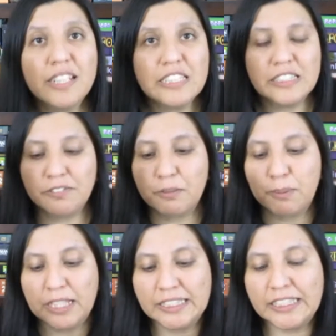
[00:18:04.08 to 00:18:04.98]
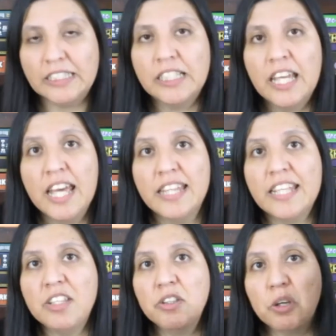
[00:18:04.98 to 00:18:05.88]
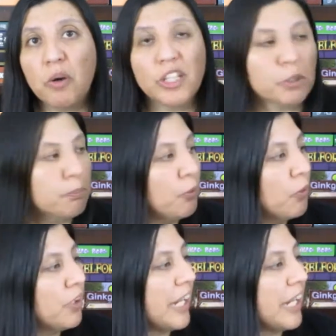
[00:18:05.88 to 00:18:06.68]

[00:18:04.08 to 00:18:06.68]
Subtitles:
these different pieces, then you go on your board